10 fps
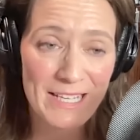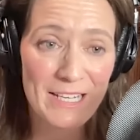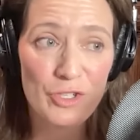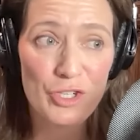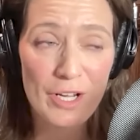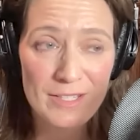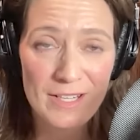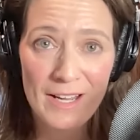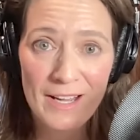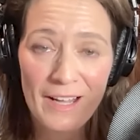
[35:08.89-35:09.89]
It is
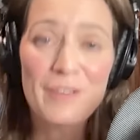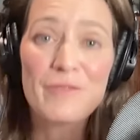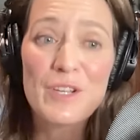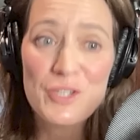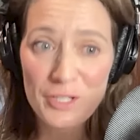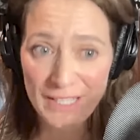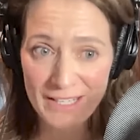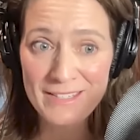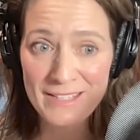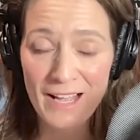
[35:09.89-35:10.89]
just an official
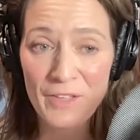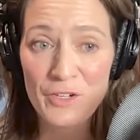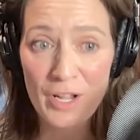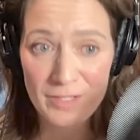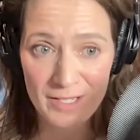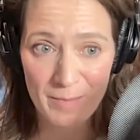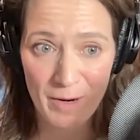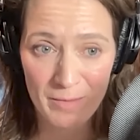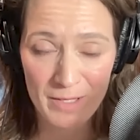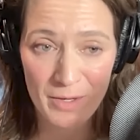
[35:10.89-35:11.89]
inside the Justice
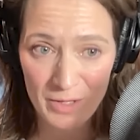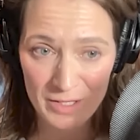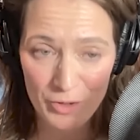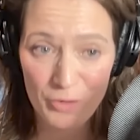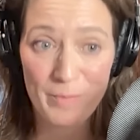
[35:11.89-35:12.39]
Department known as the